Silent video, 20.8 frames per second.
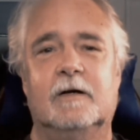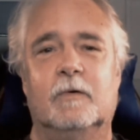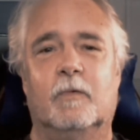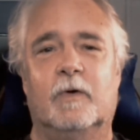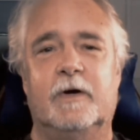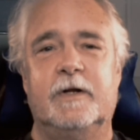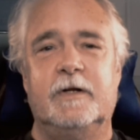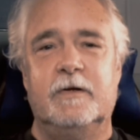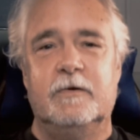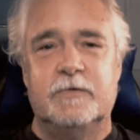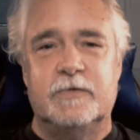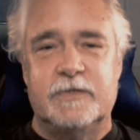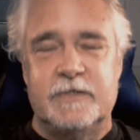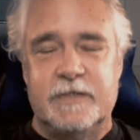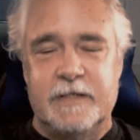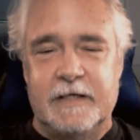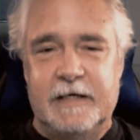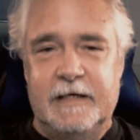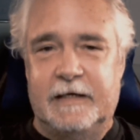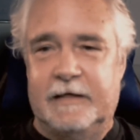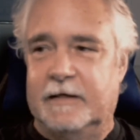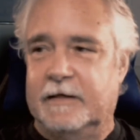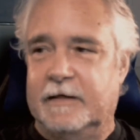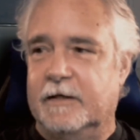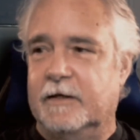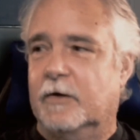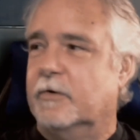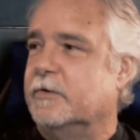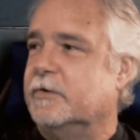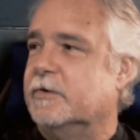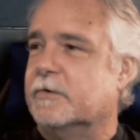when you see,
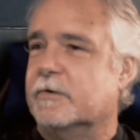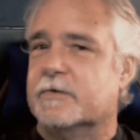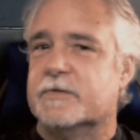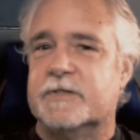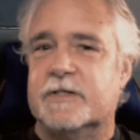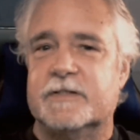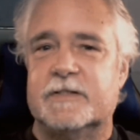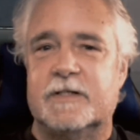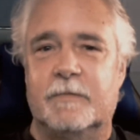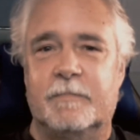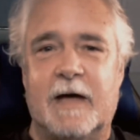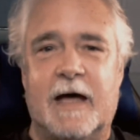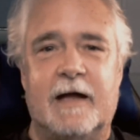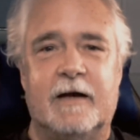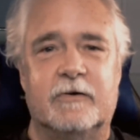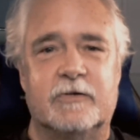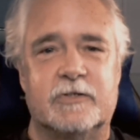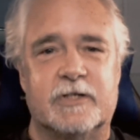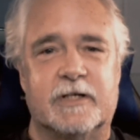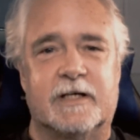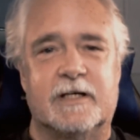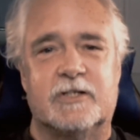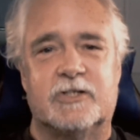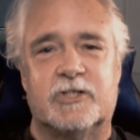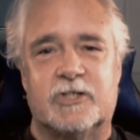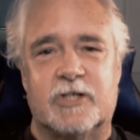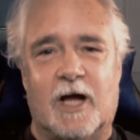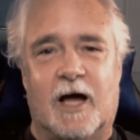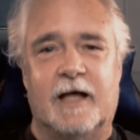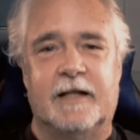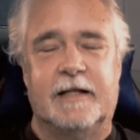you know, your assistant manager get
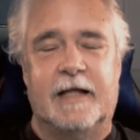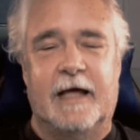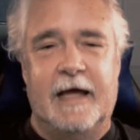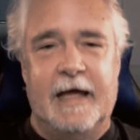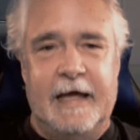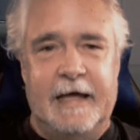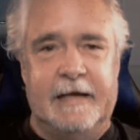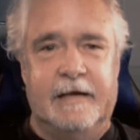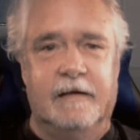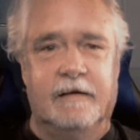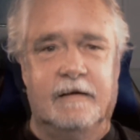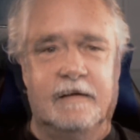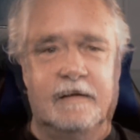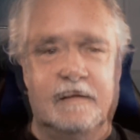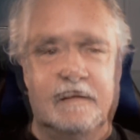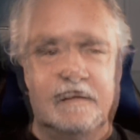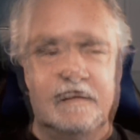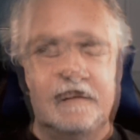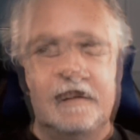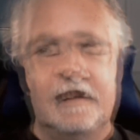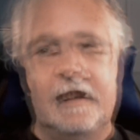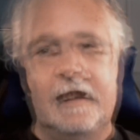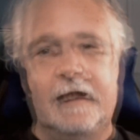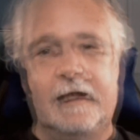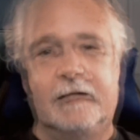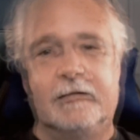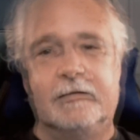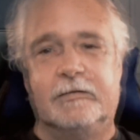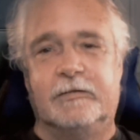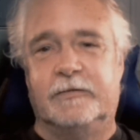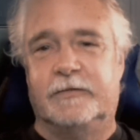shot in the head,
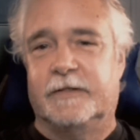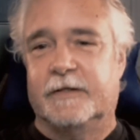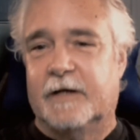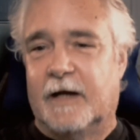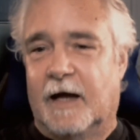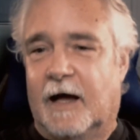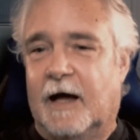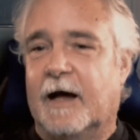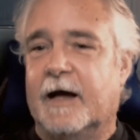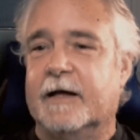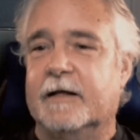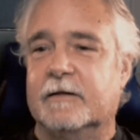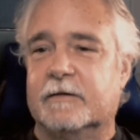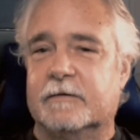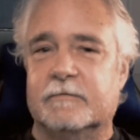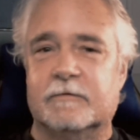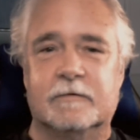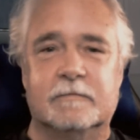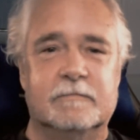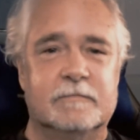and did I